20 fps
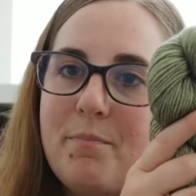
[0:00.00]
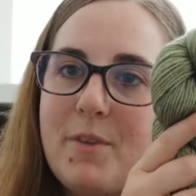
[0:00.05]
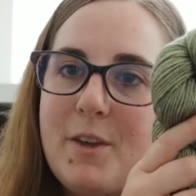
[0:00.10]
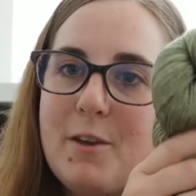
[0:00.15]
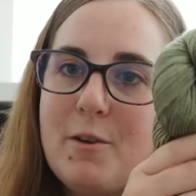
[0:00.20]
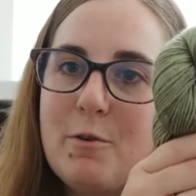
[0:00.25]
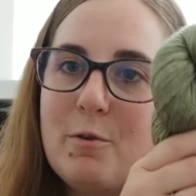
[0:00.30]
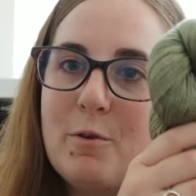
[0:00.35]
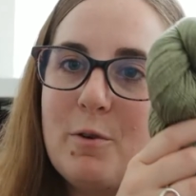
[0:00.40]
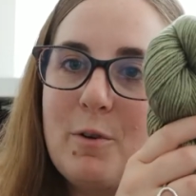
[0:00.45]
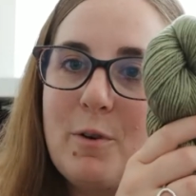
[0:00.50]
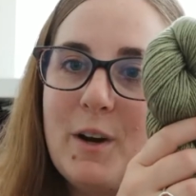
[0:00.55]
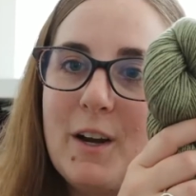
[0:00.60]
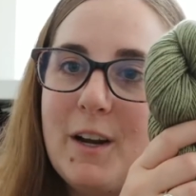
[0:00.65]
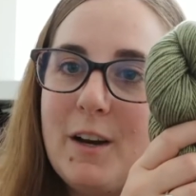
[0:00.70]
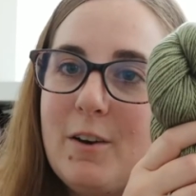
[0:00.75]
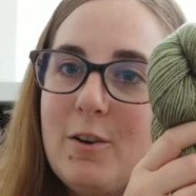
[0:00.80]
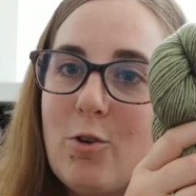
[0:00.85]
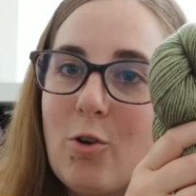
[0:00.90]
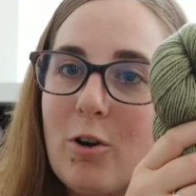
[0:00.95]
you
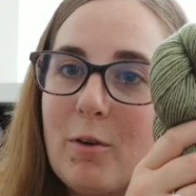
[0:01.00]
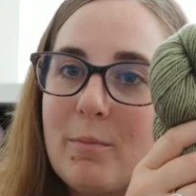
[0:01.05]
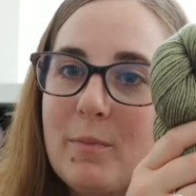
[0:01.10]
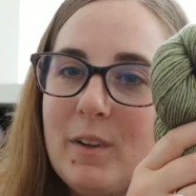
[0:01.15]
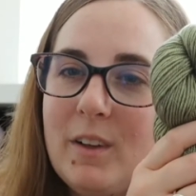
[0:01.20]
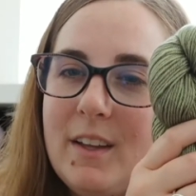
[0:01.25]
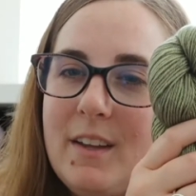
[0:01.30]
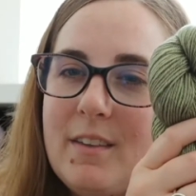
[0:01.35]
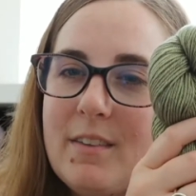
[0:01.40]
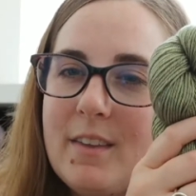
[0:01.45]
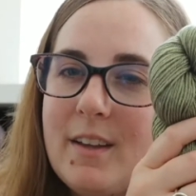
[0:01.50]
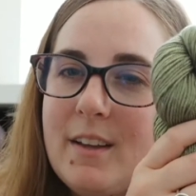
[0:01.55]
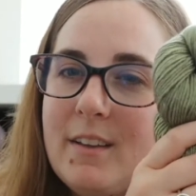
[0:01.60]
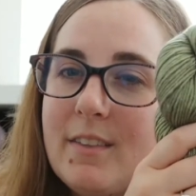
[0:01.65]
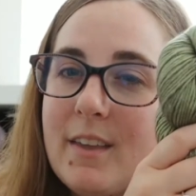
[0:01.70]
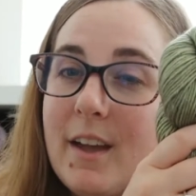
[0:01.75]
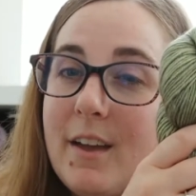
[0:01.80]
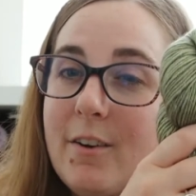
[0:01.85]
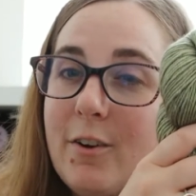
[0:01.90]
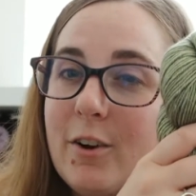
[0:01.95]
would normally think
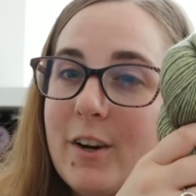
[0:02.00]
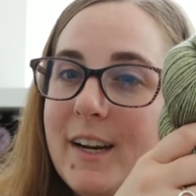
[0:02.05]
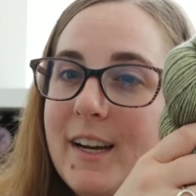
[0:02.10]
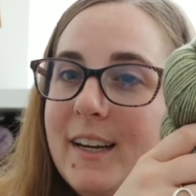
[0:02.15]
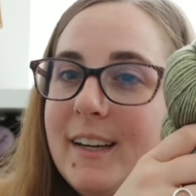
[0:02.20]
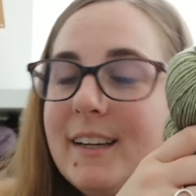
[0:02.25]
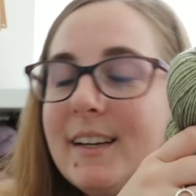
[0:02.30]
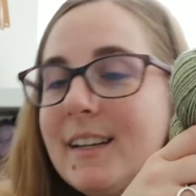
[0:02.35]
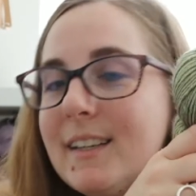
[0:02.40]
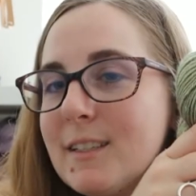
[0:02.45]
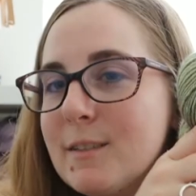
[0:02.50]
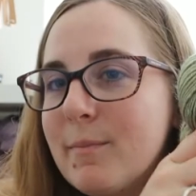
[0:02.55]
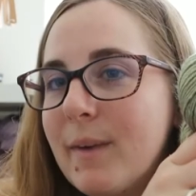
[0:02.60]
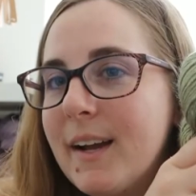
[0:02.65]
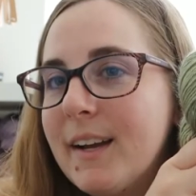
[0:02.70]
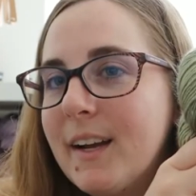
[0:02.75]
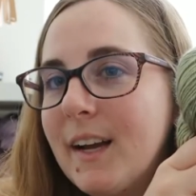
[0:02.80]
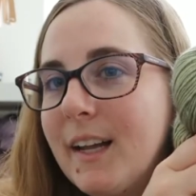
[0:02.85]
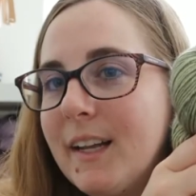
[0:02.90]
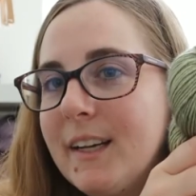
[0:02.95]
that green is
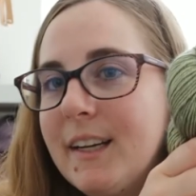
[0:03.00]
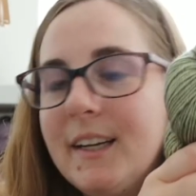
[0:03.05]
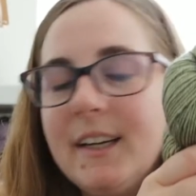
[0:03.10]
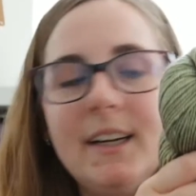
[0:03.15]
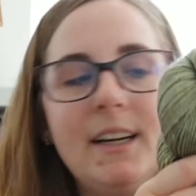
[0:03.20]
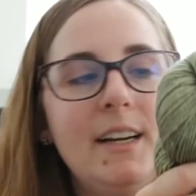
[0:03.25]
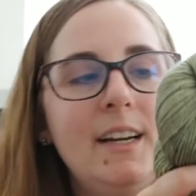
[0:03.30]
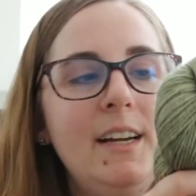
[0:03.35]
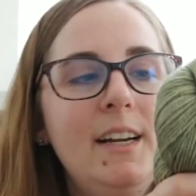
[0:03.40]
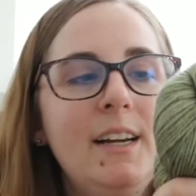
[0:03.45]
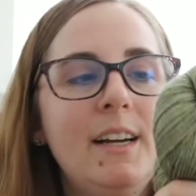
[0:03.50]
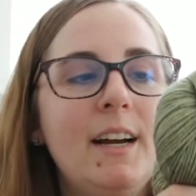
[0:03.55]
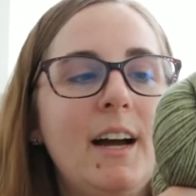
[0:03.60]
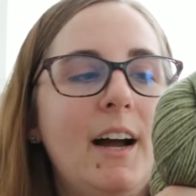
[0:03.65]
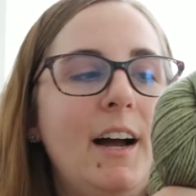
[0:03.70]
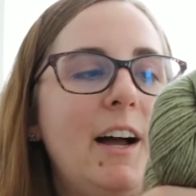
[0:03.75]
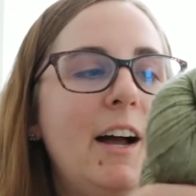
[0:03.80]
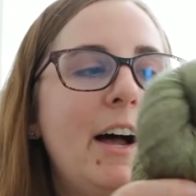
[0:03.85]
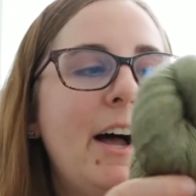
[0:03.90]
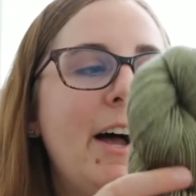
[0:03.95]
my color.
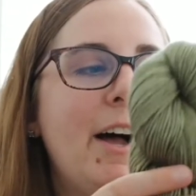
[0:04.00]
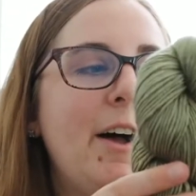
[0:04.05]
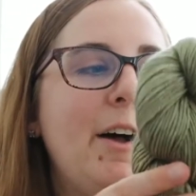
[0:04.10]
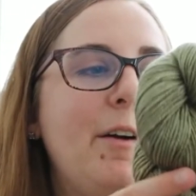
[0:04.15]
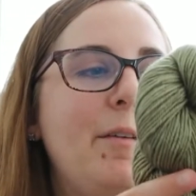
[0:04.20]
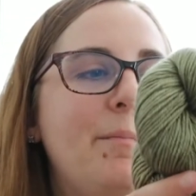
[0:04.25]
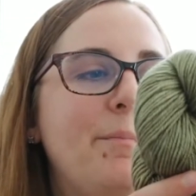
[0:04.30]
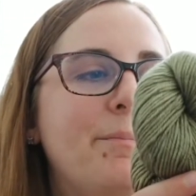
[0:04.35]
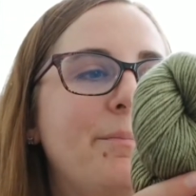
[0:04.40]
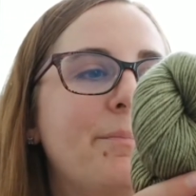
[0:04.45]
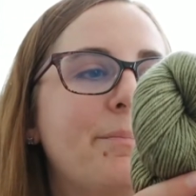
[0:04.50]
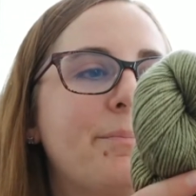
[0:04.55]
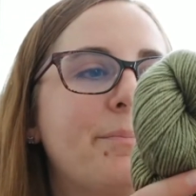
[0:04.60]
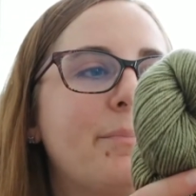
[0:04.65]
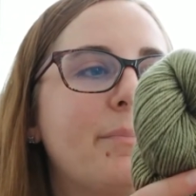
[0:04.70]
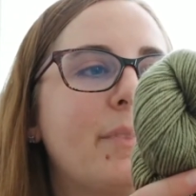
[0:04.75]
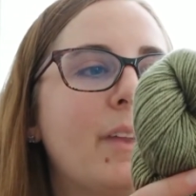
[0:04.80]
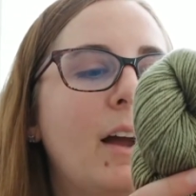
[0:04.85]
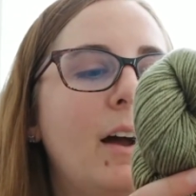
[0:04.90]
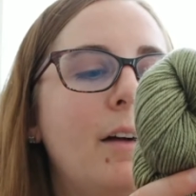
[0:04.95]
Um,
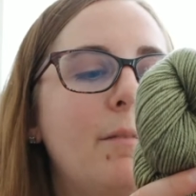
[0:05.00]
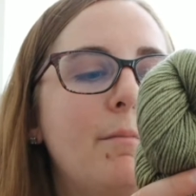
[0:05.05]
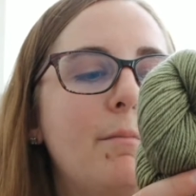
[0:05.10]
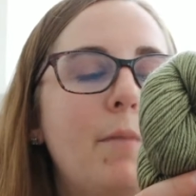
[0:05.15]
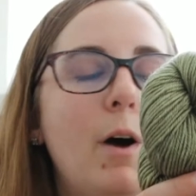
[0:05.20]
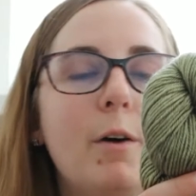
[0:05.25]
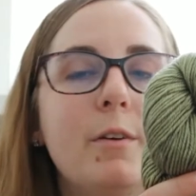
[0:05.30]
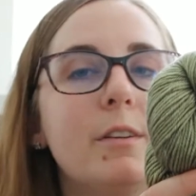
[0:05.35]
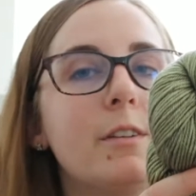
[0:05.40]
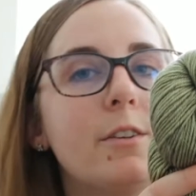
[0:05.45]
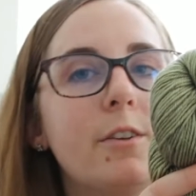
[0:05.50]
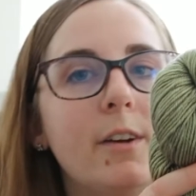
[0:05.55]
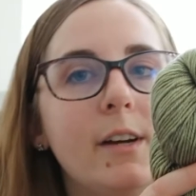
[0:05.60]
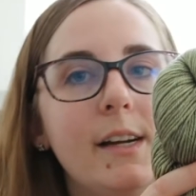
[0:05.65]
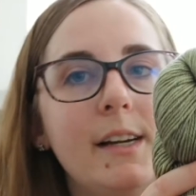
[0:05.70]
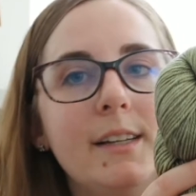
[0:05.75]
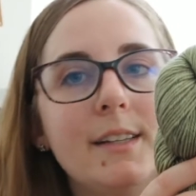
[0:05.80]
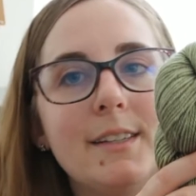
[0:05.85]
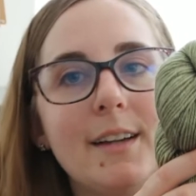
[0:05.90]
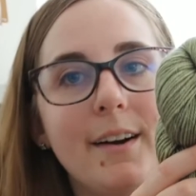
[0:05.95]
most
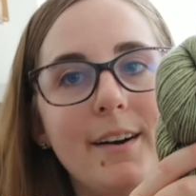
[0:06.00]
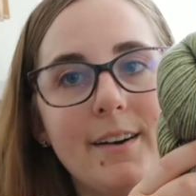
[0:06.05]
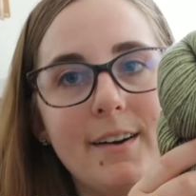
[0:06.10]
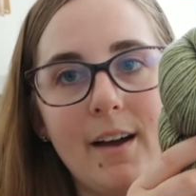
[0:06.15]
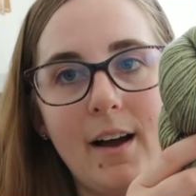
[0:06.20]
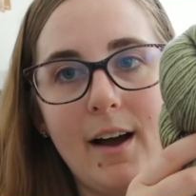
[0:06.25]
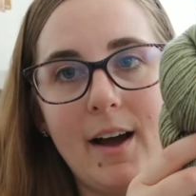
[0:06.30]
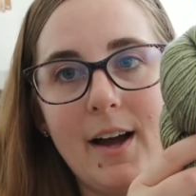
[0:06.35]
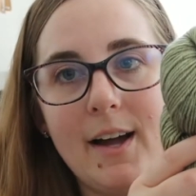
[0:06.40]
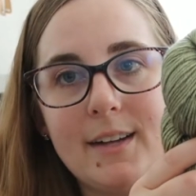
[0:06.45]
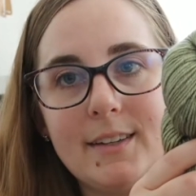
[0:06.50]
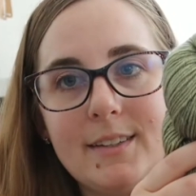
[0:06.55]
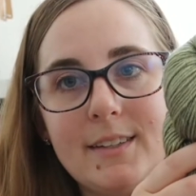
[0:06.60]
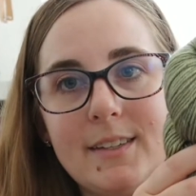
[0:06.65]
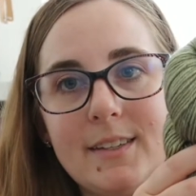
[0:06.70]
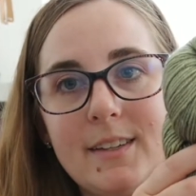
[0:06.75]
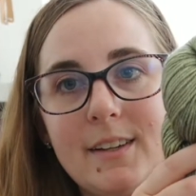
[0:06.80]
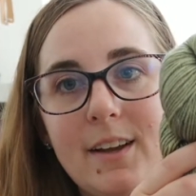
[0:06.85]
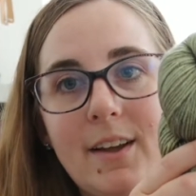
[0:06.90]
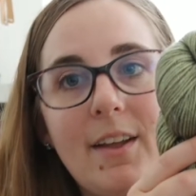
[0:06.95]
greens are
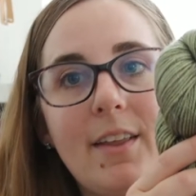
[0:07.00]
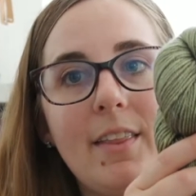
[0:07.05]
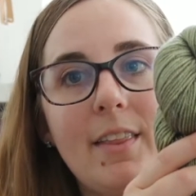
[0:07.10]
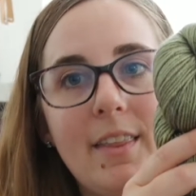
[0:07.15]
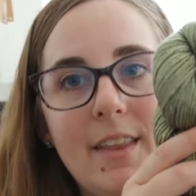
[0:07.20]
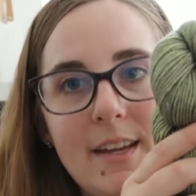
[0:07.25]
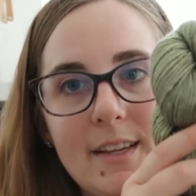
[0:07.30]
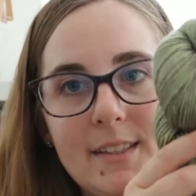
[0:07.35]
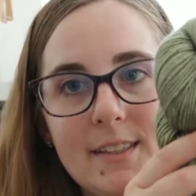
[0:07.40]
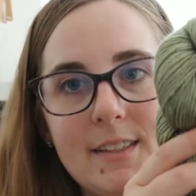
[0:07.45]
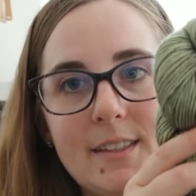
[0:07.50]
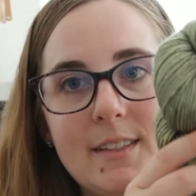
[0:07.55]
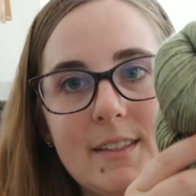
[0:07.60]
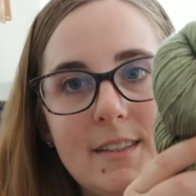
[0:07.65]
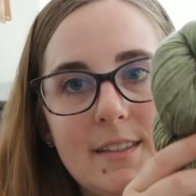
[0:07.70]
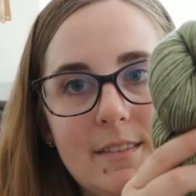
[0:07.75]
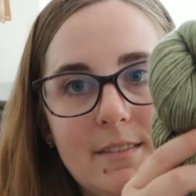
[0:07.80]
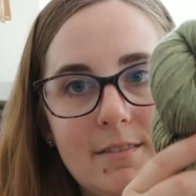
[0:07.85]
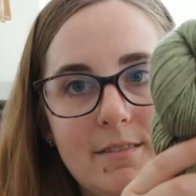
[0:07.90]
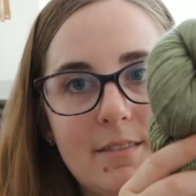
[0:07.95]
not.
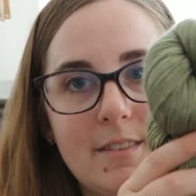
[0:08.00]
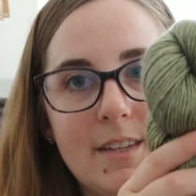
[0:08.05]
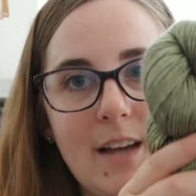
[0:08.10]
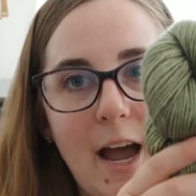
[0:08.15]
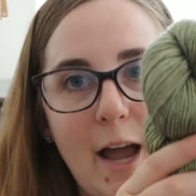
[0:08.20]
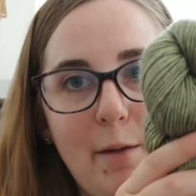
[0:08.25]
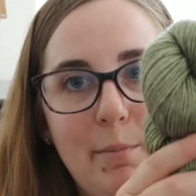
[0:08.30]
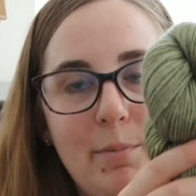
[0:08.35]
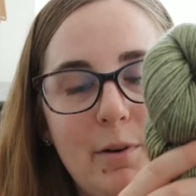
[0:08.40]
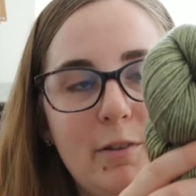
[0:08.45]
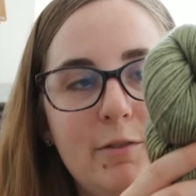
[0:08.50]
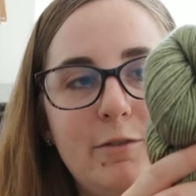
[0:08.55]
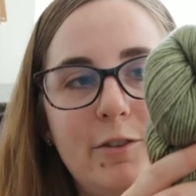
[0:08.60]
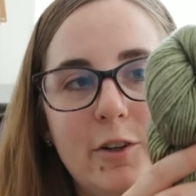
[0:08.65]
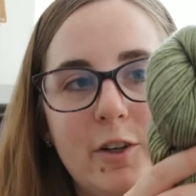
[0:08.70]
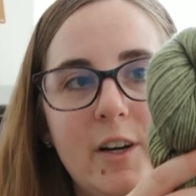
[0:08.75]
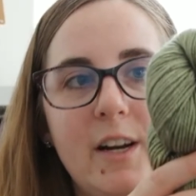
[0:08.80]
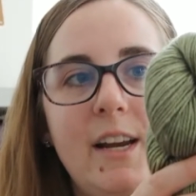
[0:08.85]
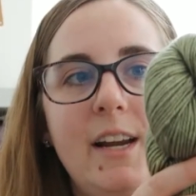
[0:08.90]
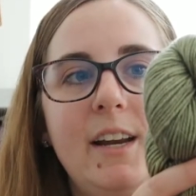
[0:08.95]
This type of
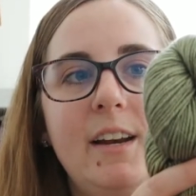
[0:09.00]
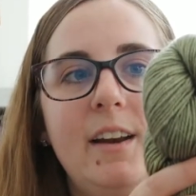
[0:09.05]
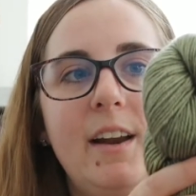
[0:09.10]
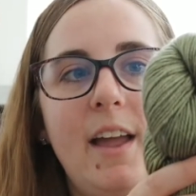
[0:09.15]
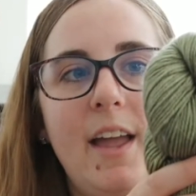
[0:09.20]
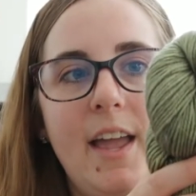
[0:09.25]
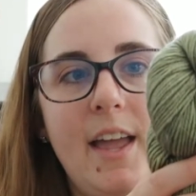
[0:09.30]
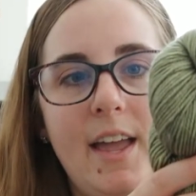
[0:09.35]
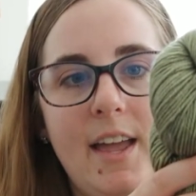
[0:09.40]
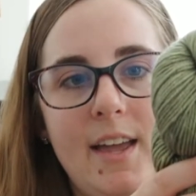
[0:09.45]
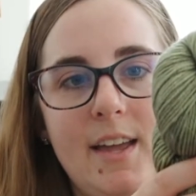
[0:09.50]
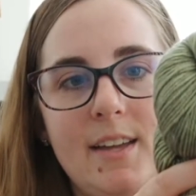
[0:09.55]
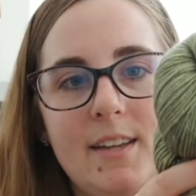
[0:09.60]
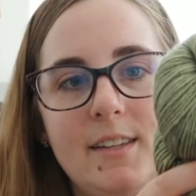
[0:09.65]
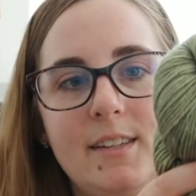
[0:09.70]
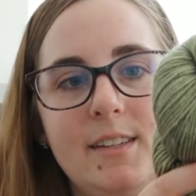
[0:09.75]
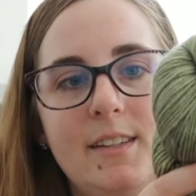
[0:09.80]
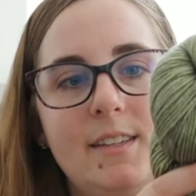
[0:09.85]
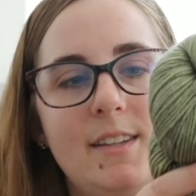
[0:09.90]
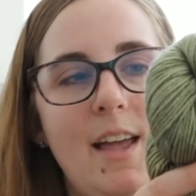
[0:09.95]
green
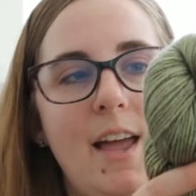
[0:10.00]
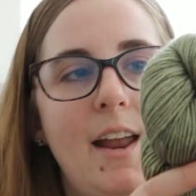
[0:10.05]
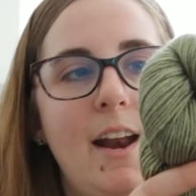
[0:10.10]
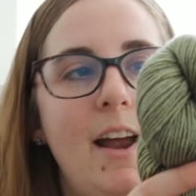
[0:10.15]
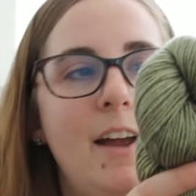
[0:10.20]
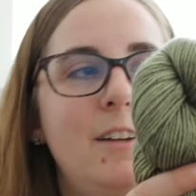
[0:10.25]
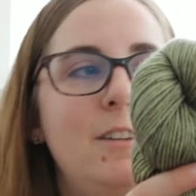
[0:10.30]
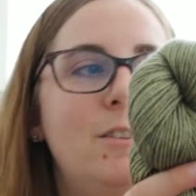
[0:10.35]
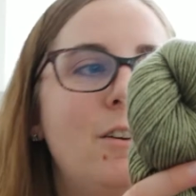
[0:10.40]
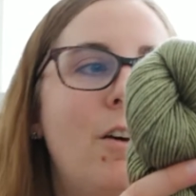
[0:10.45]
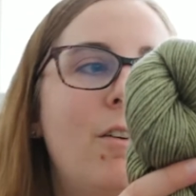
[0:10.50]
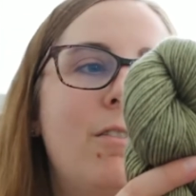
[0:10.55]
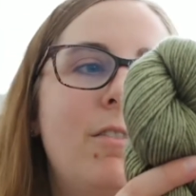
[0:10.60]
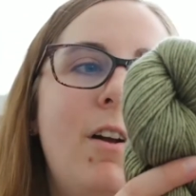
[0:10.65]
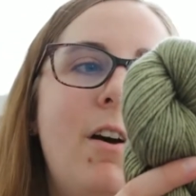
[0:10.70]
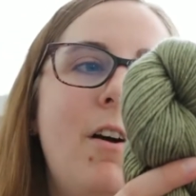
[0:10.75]
is, and I don't